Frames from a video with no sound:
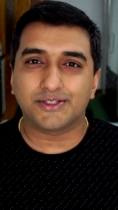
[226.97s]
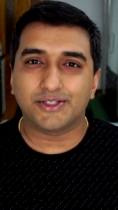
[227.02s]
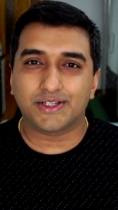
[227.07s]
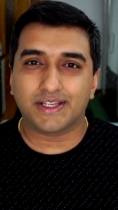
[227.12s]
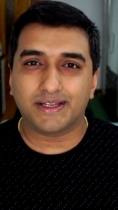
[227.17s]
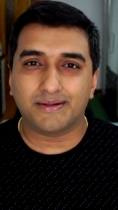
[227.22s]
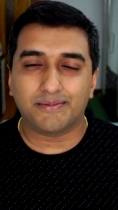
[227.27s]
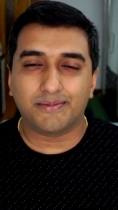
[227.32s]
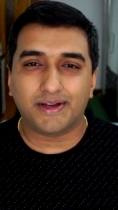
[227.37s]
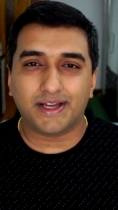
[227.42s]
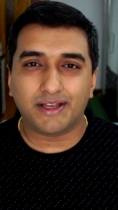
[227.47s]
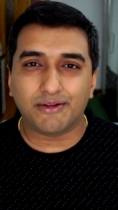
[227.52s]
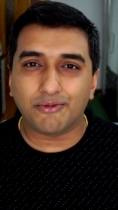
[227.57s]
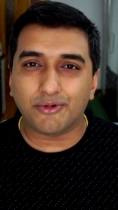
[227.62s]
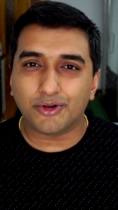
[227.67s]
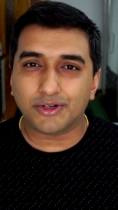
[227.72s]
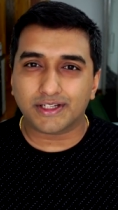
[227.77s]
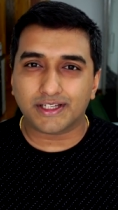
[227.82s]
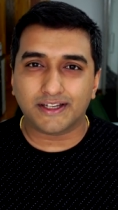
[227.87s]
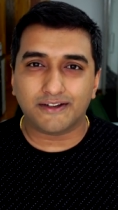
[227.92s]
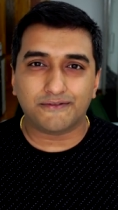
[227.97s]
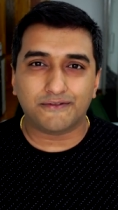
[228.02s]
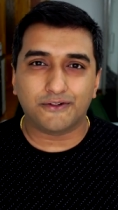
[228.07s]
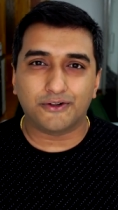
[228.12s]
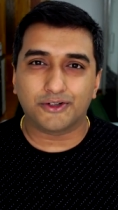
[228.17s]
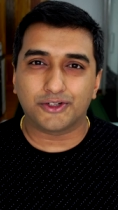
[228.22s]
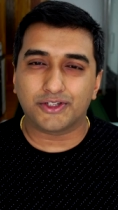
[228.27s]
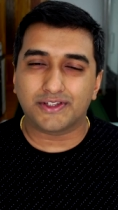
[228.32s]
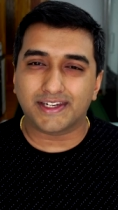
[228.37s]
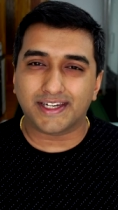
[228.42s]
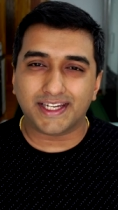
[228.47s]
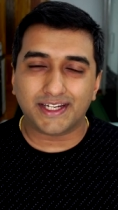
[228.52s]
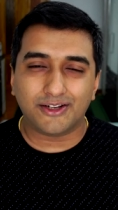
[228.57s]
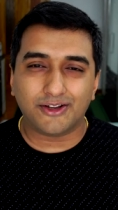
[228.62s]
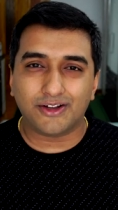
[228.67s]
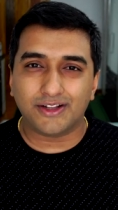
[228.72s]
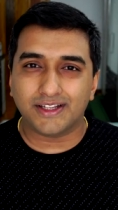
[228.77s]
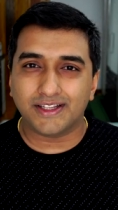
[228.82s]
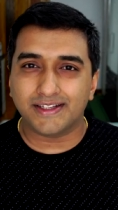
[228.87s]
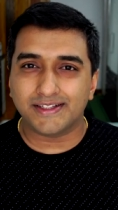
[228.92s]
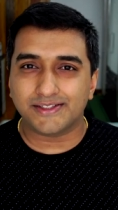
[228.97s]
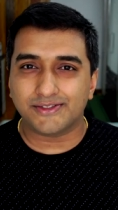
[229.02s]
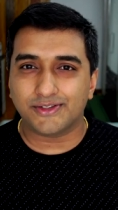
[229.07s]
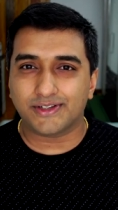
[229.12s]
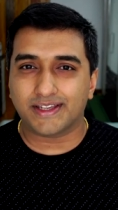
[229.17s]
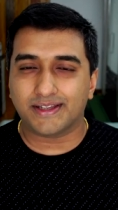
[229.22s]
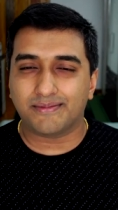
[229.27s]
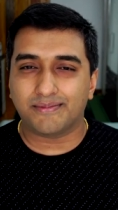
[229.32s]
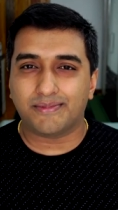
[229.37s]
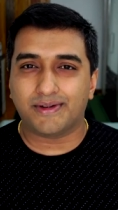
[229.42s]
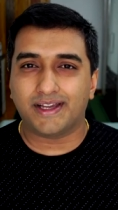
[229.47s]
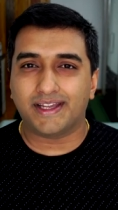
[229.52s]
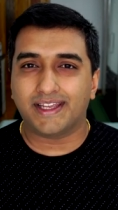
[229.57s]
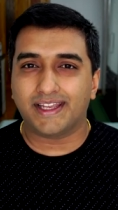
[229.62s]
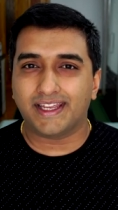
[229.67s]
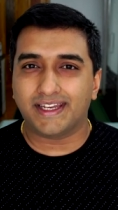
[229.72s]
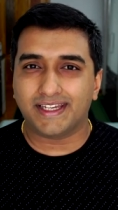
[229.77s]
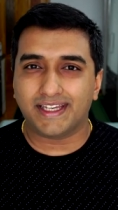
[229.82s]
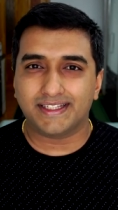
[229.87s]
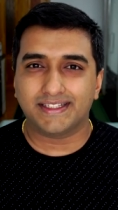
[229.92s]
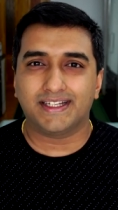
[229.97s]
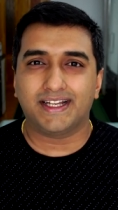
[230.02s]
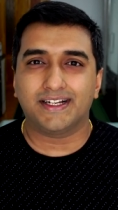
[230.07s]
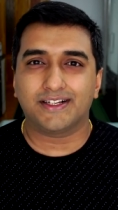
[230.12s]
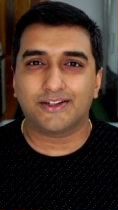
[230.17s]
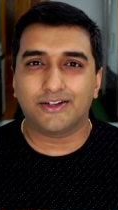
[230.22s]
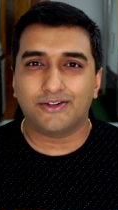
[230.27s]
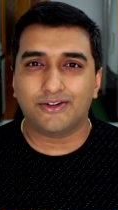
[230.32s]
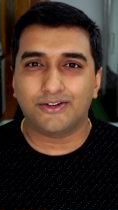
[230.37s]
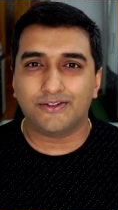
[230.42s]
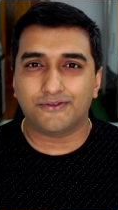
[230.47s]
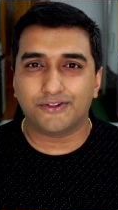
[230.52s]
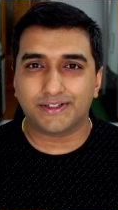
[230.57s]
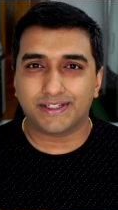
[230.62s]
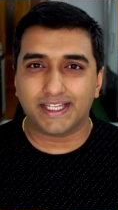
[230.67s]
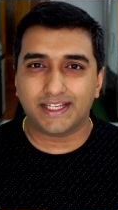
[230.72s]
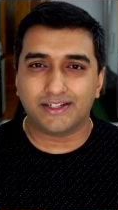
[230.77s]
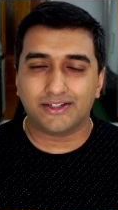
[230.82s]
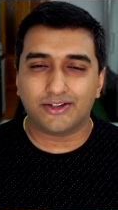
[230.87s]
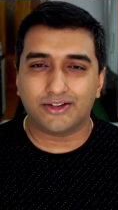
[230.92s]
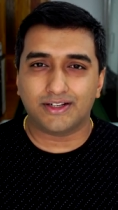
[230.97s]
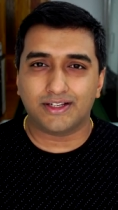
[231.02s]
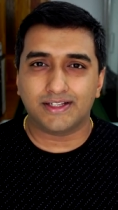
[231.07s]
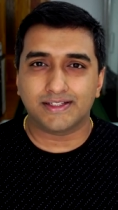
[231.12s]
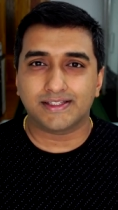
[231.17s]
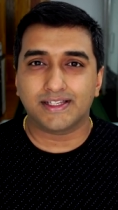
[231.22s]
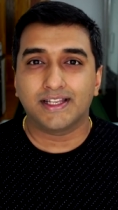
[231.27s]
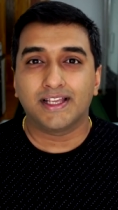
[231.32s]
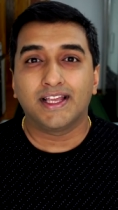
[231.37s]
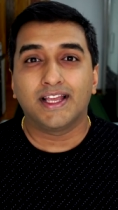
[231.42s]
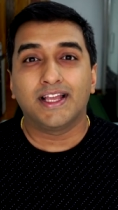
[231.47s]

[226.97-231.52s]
You can buy vodka for $3, you can buy any other alcohol for $10.